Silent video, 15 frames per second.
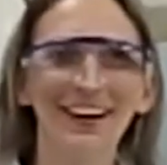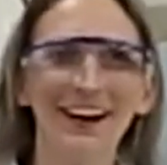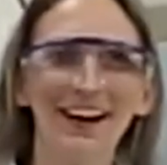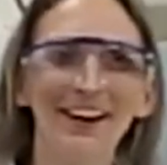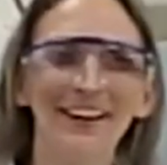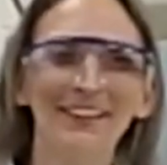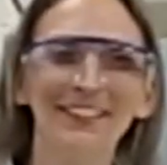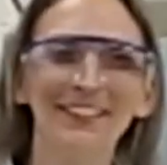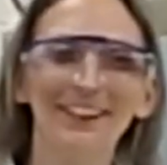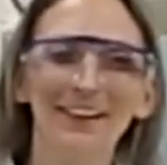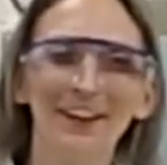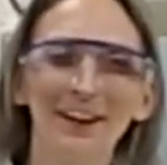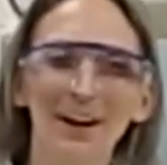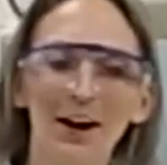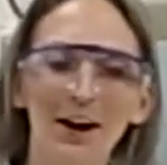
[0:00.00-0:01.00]
Yeah,
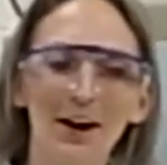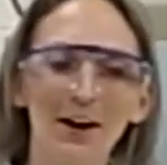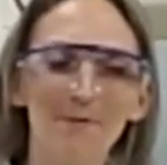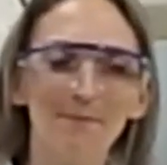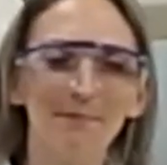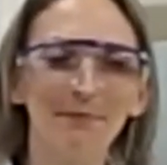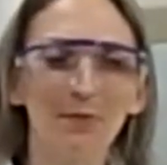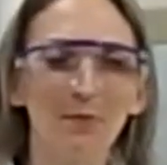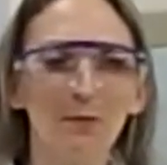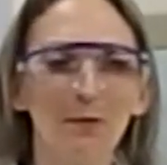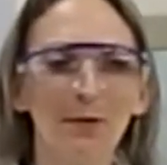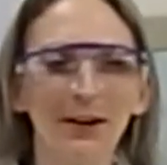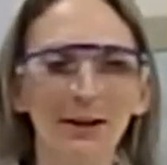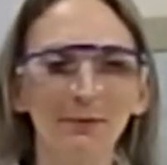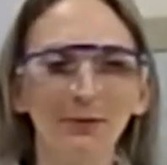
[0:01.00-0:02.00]

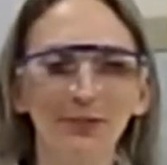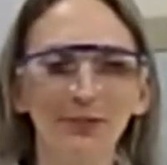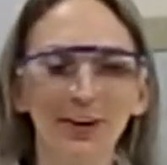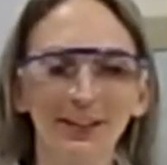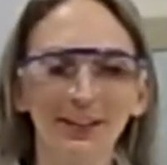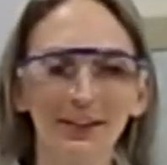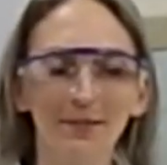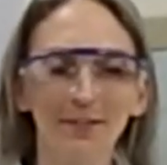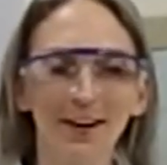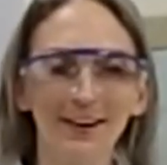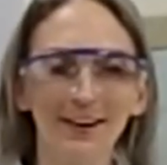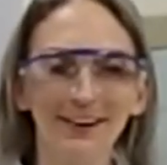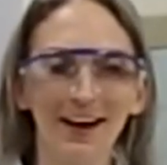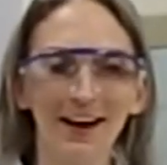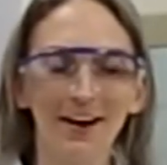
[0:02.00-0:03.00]
what I'm studying
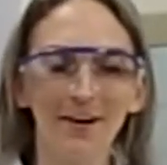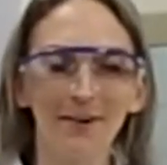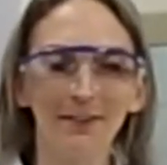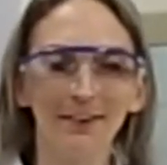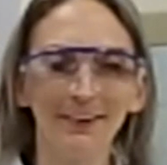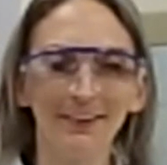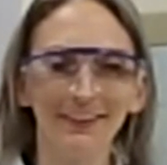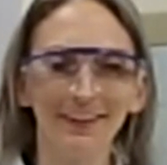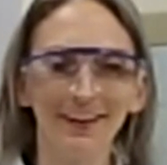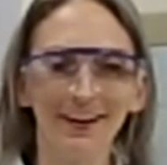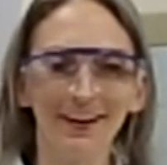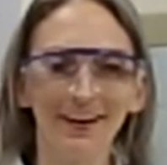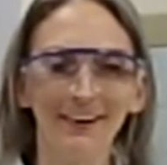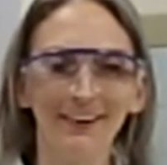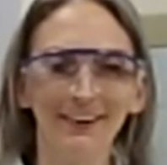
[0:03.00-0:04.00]
right now,
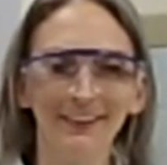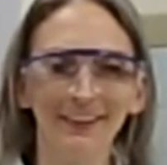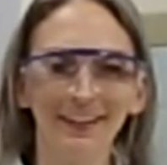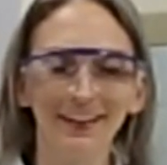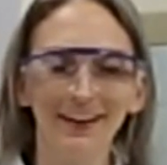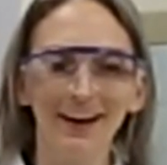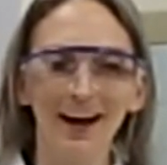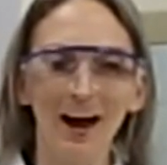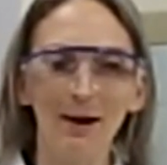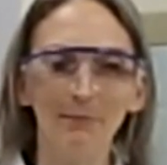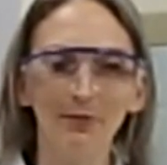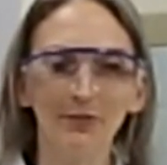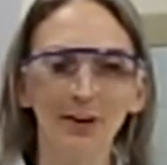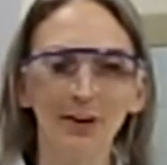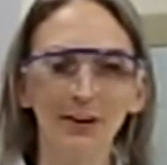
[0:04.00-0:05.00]

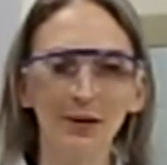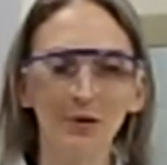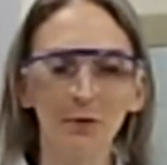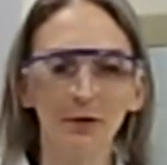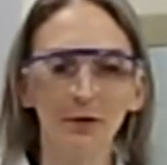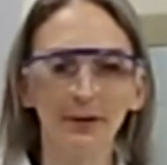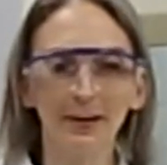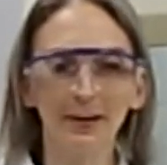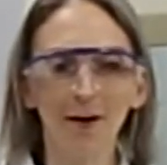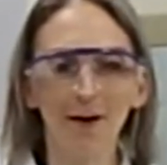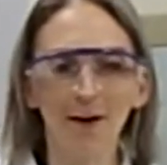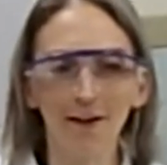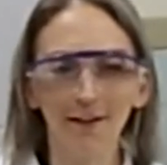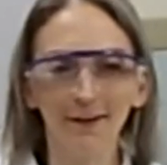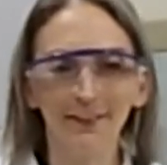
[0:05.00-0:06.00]
I'm studying really
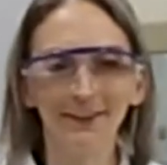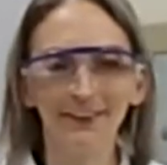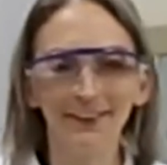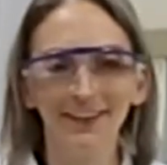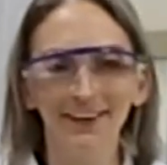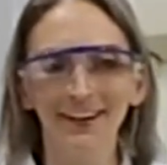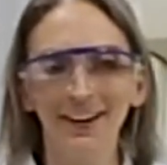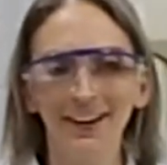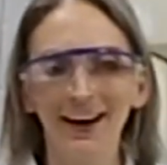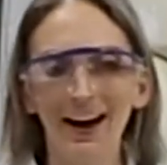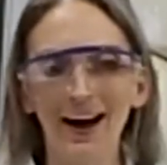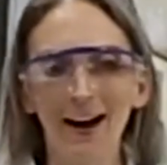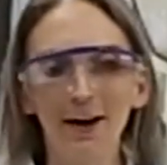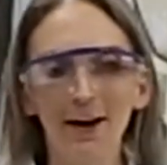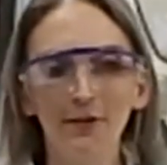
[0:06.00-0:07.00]
hard
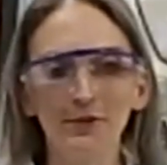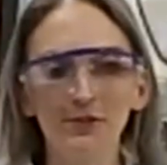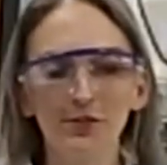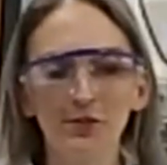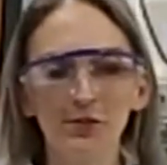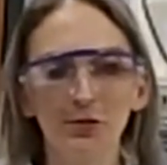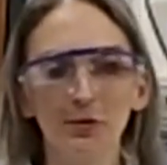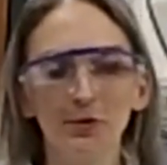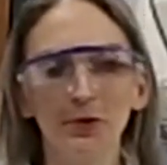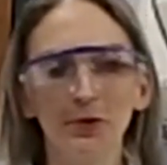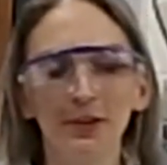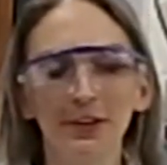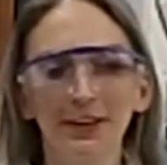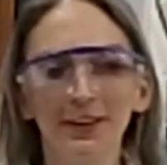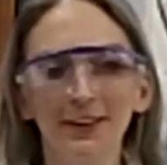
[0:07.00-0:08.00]
how
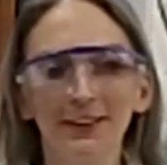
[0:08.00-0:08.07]
to